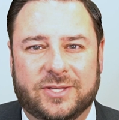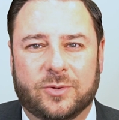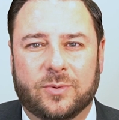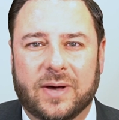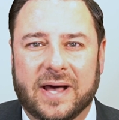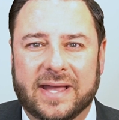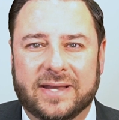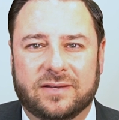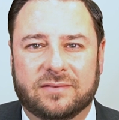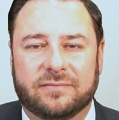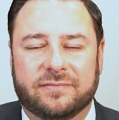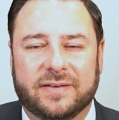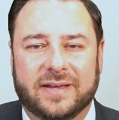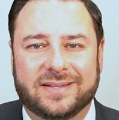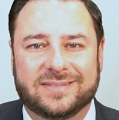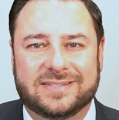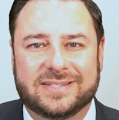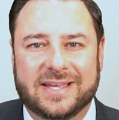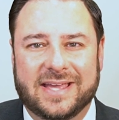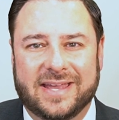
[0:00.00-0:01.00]
U I
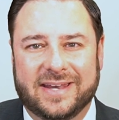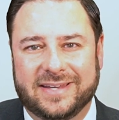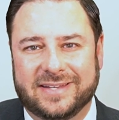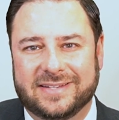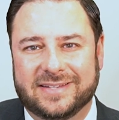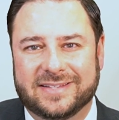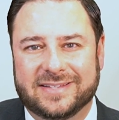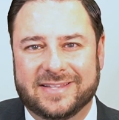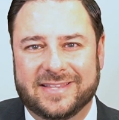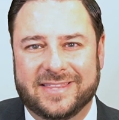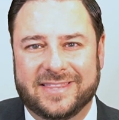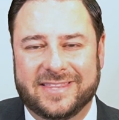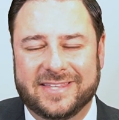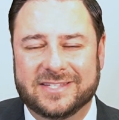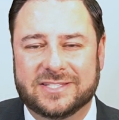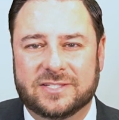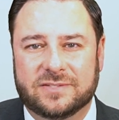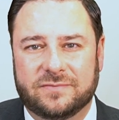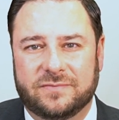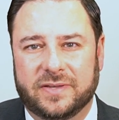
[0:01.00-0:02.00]
Defense, and in
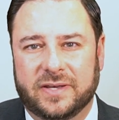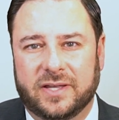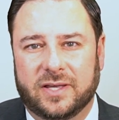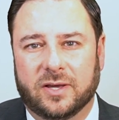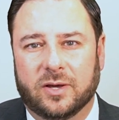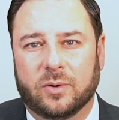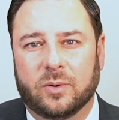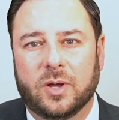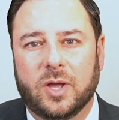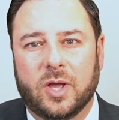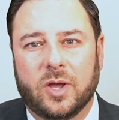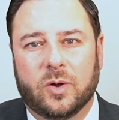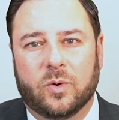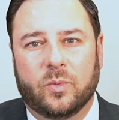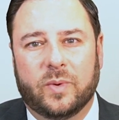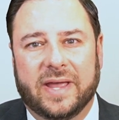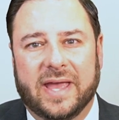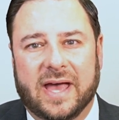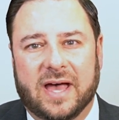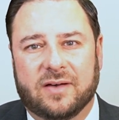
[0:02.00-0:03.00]
this video,
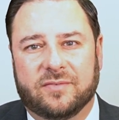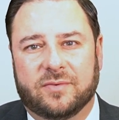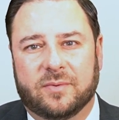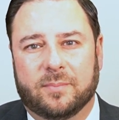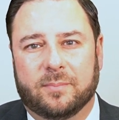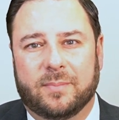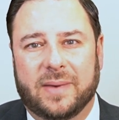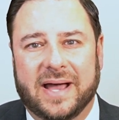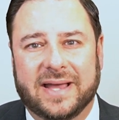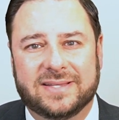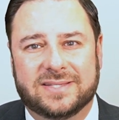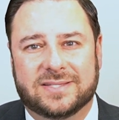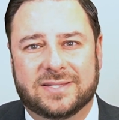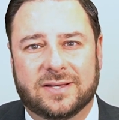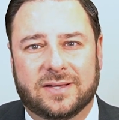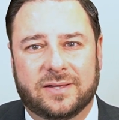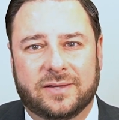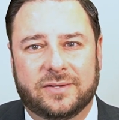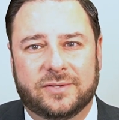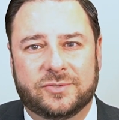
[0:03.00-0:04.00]
we have my
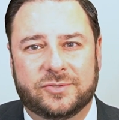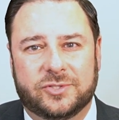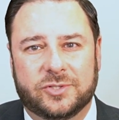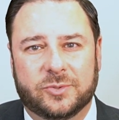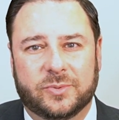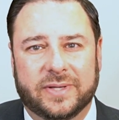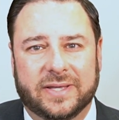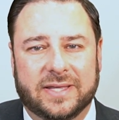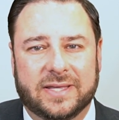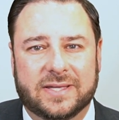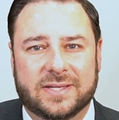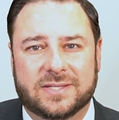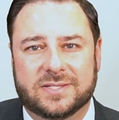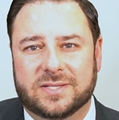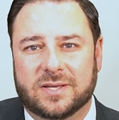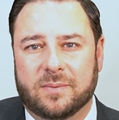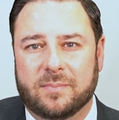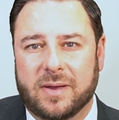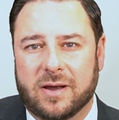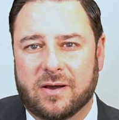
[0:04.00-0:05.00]
son doing
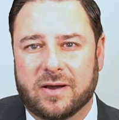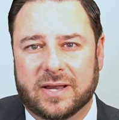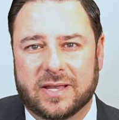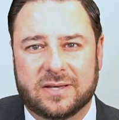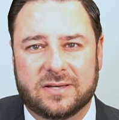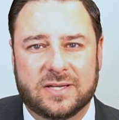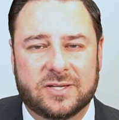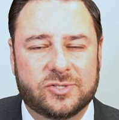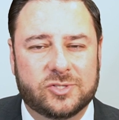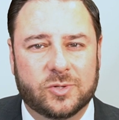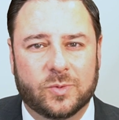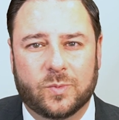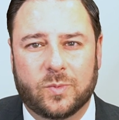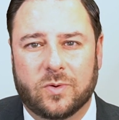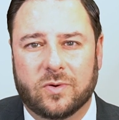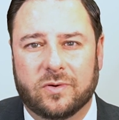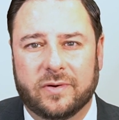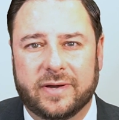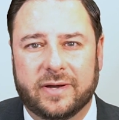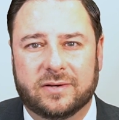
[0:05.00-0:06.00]
his American Ninja
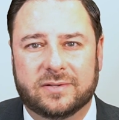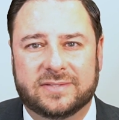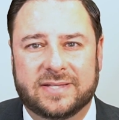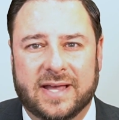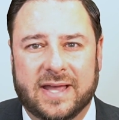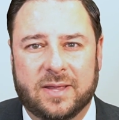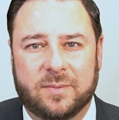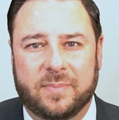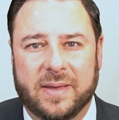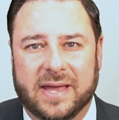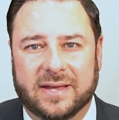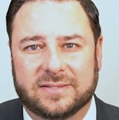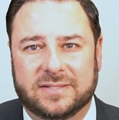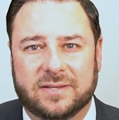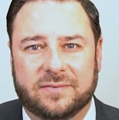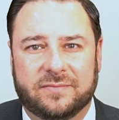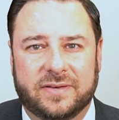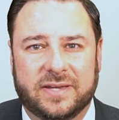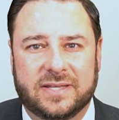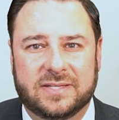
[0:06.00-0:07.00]
Warrior type
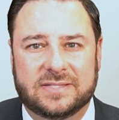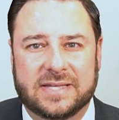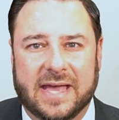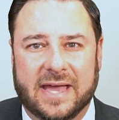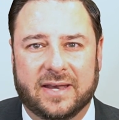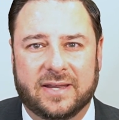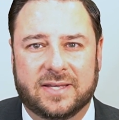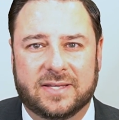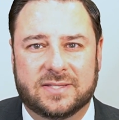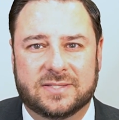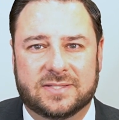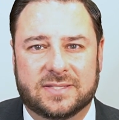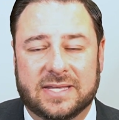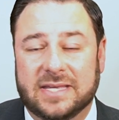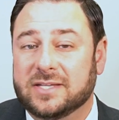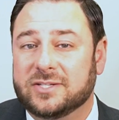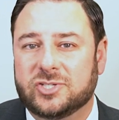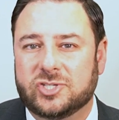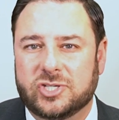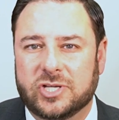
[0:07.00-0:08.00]
activities at his
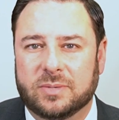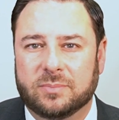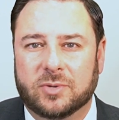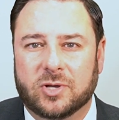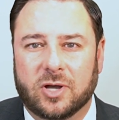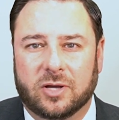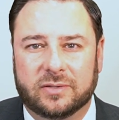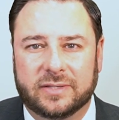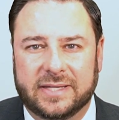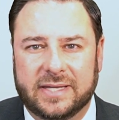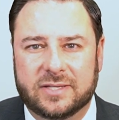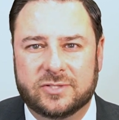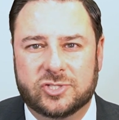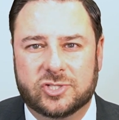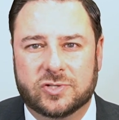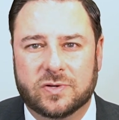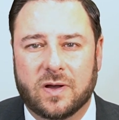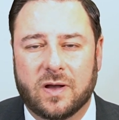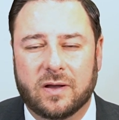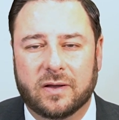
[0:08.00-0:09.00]
kids' gym called
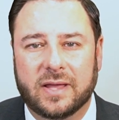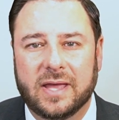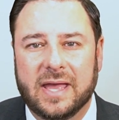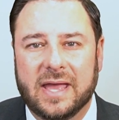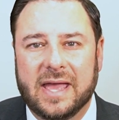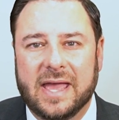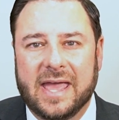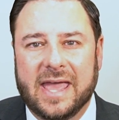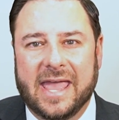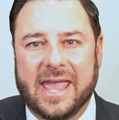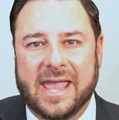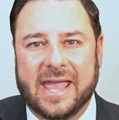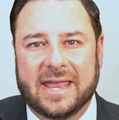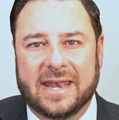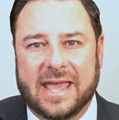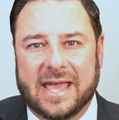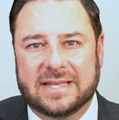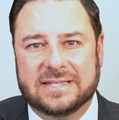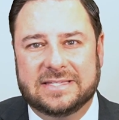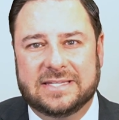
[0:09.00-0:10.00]
KidStrong,
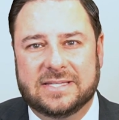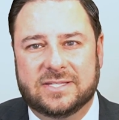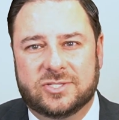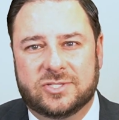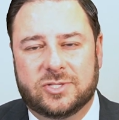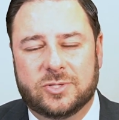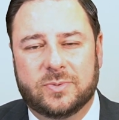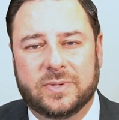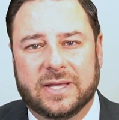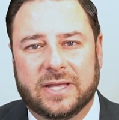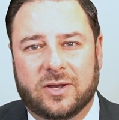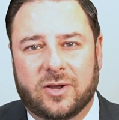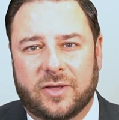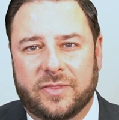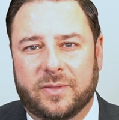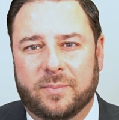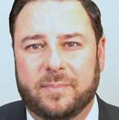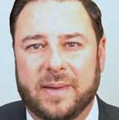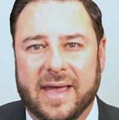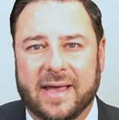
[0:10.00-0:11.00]
and as he's doing it on the
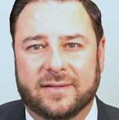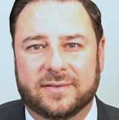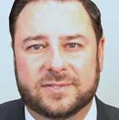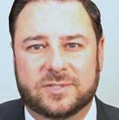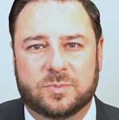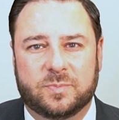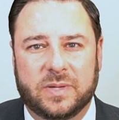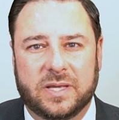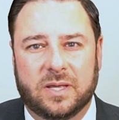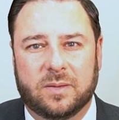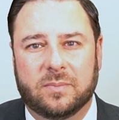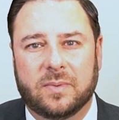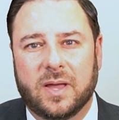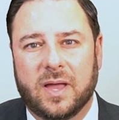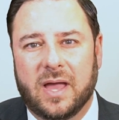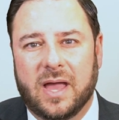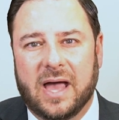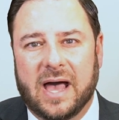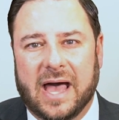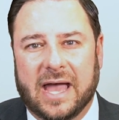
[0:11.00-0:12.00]
balance beam,
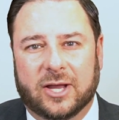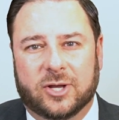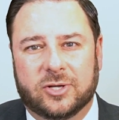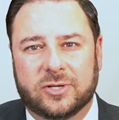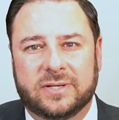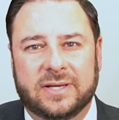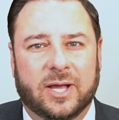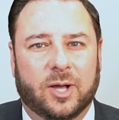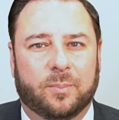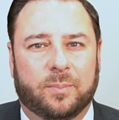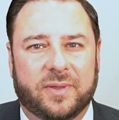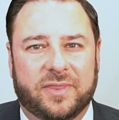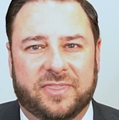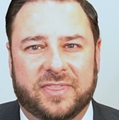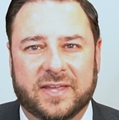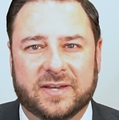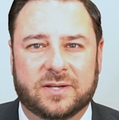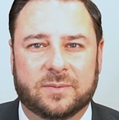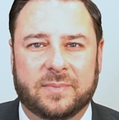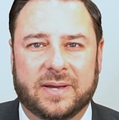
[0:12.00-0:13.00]
I couldn't help but think
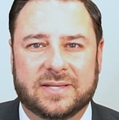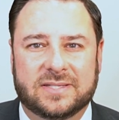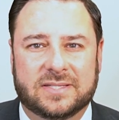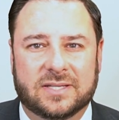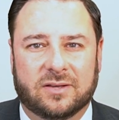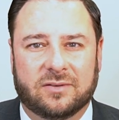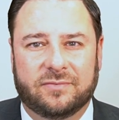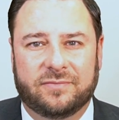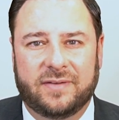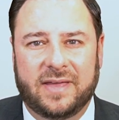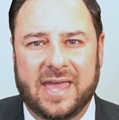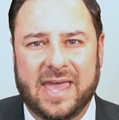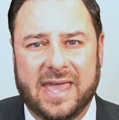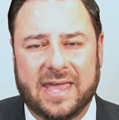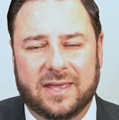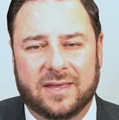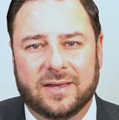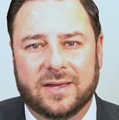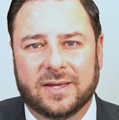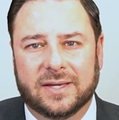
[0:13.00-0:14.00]
to myself,
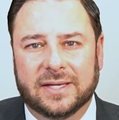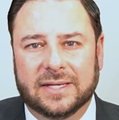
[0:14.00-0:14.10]
hey,